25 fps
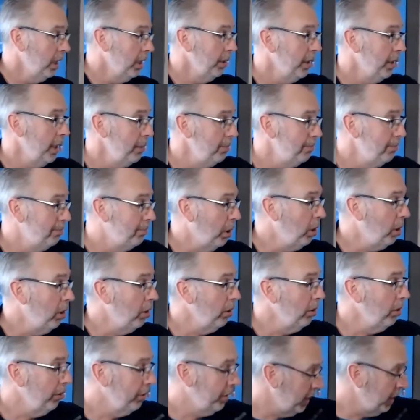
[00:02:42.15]
They
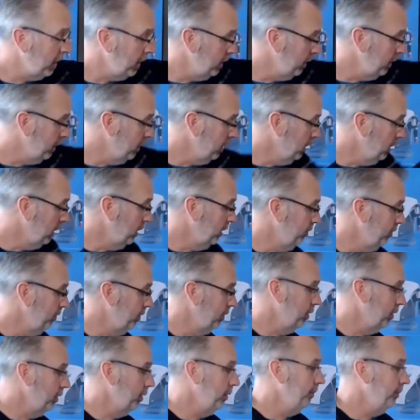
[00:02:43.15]
both can
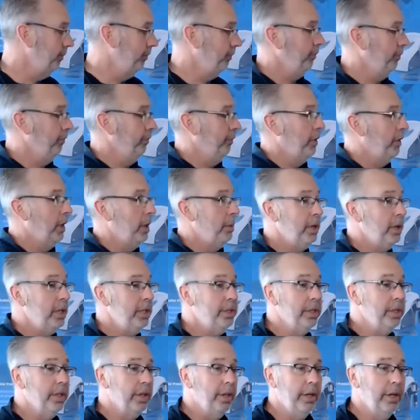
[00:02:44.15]
deliver
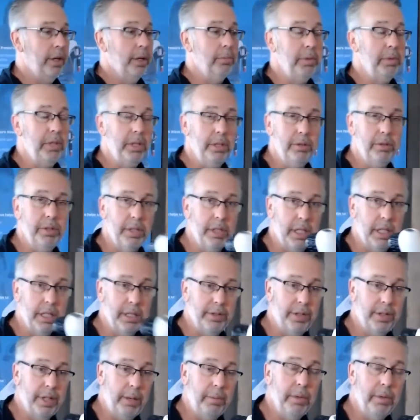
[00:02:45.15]
vibration therapy using that
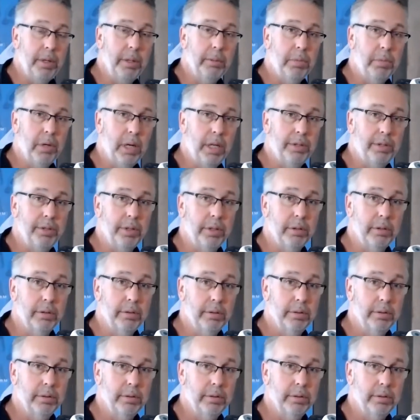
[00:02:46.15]
same compressor,